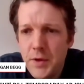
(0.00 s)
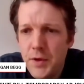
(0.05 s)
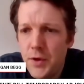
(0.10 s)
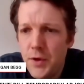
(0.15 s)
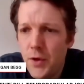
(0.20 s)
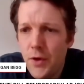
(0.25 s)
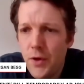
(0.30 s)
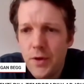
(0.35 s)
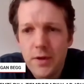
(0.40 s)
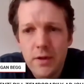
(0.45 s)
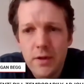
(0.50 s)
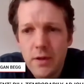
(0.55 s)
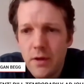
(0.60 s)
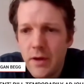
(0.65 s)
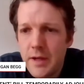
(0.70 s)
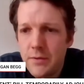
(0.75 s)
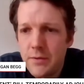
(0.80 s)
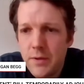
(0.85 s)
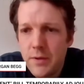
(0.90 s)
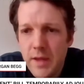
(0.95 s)
not
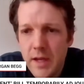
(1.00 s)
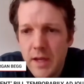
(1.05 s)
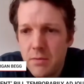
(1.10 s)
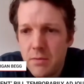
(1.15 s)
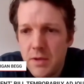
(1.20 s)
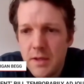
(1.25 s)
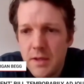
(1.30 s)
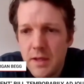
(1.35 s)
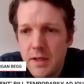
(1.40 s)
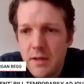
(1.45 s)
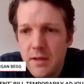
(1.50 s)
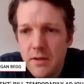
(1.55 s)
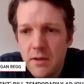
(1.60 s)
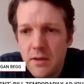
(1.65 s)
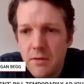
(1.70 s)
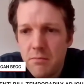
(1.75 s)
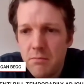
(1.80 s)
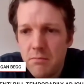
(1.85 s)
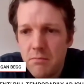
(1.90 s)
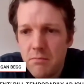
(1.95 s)
aligned with any
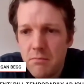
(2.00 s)
particular